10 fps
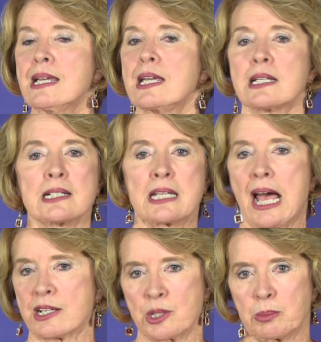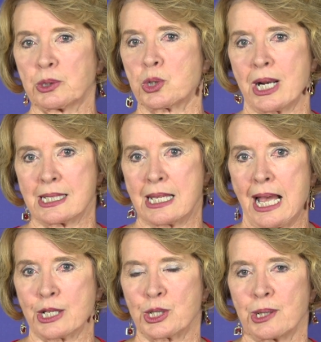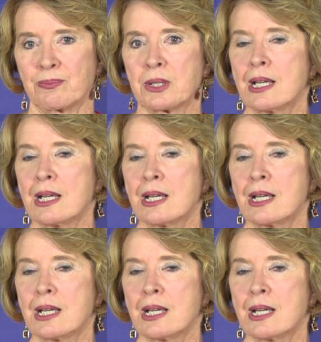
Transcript: in a taxable transaction.